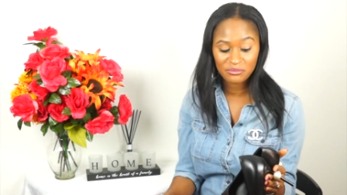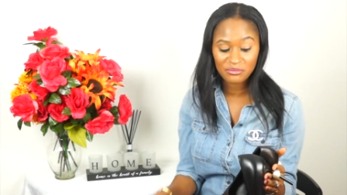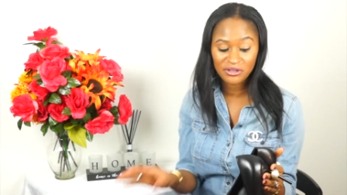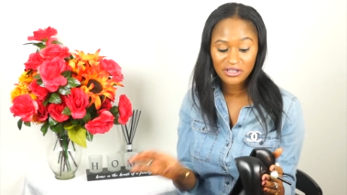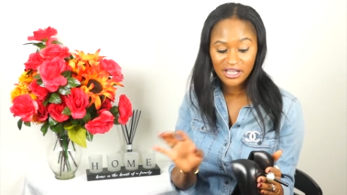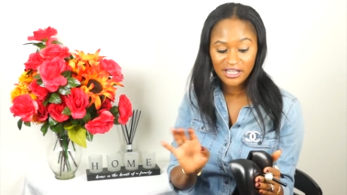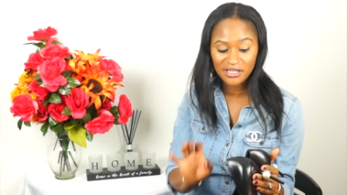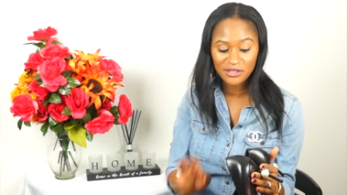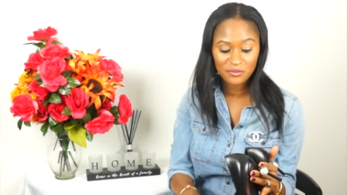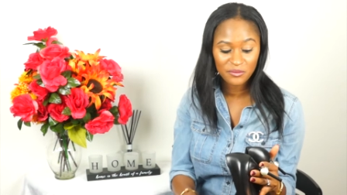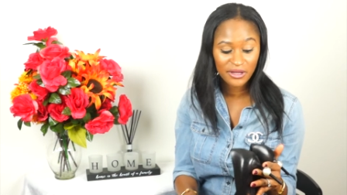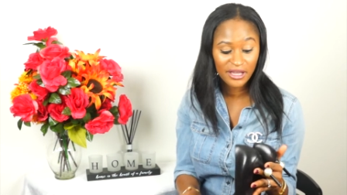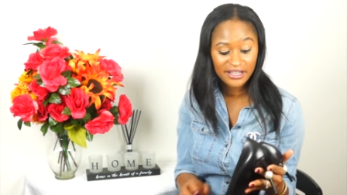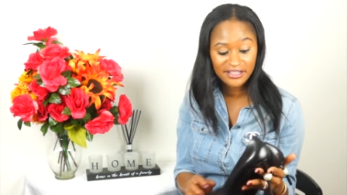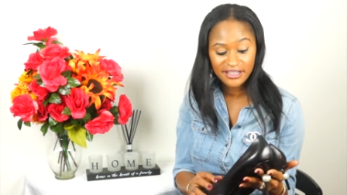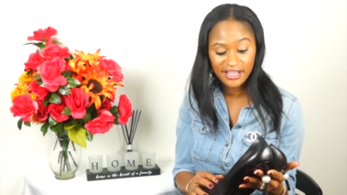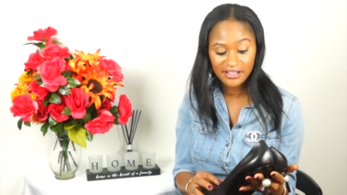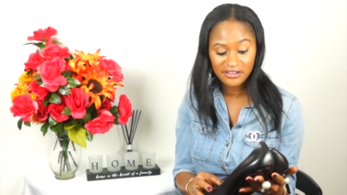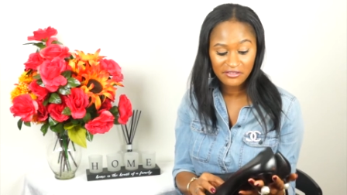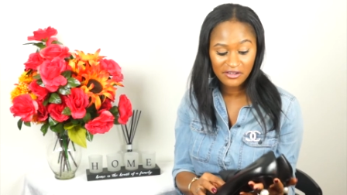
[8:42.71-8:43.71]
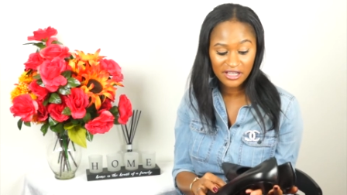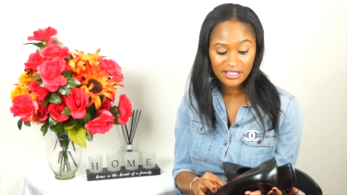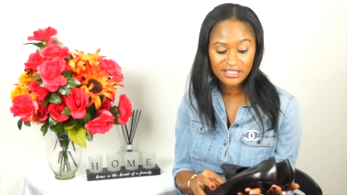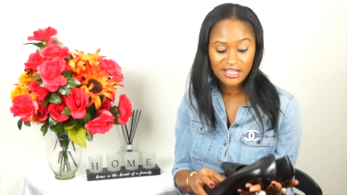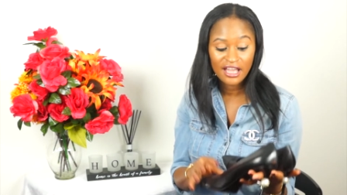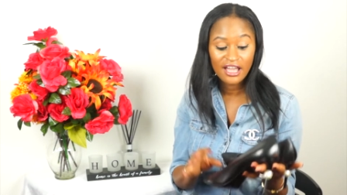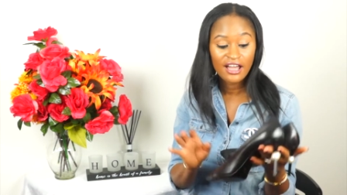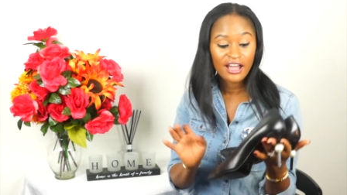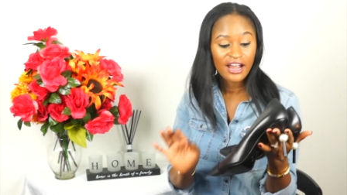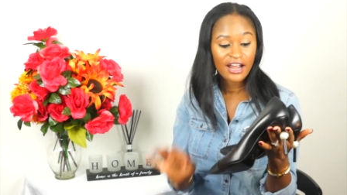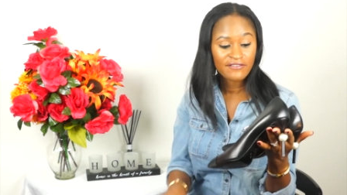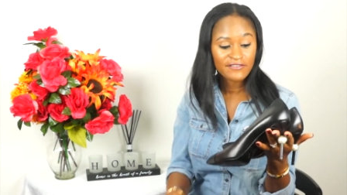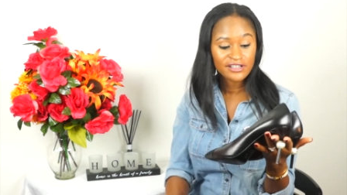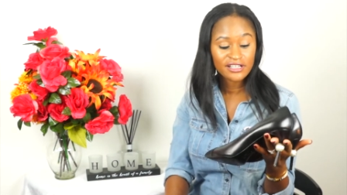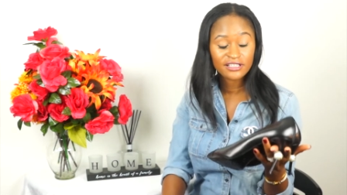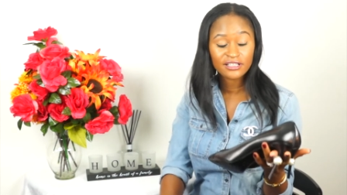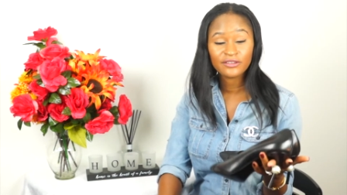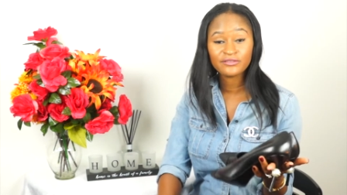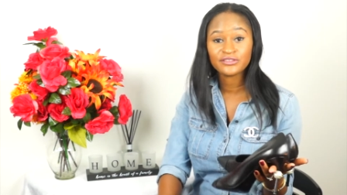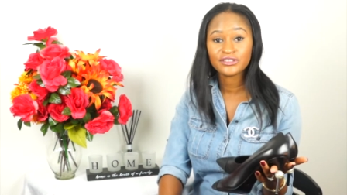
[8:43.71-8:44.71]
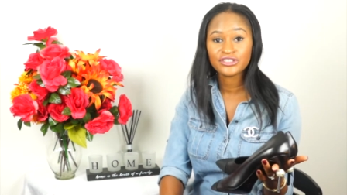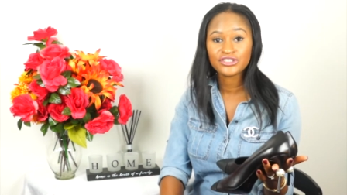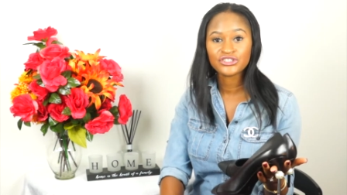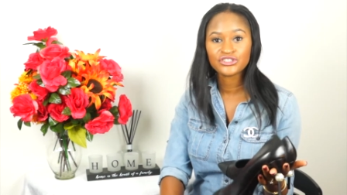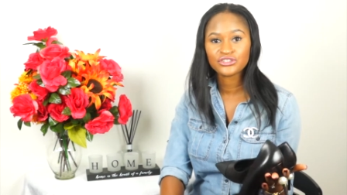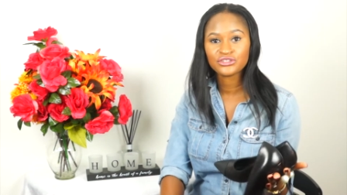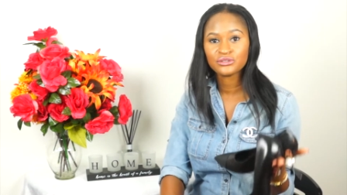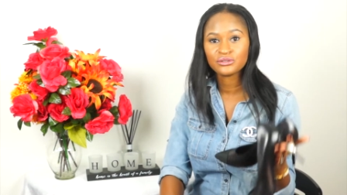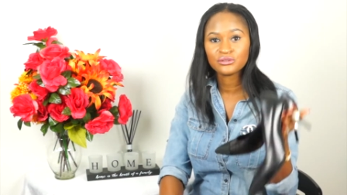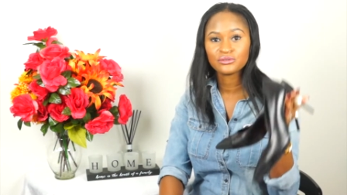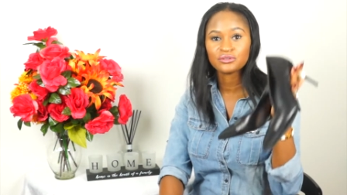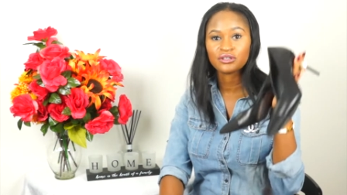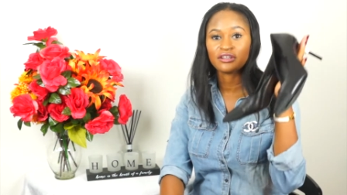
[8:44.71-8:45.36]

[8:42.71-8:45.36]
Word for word: But anyway, I digress. I really love these shoes.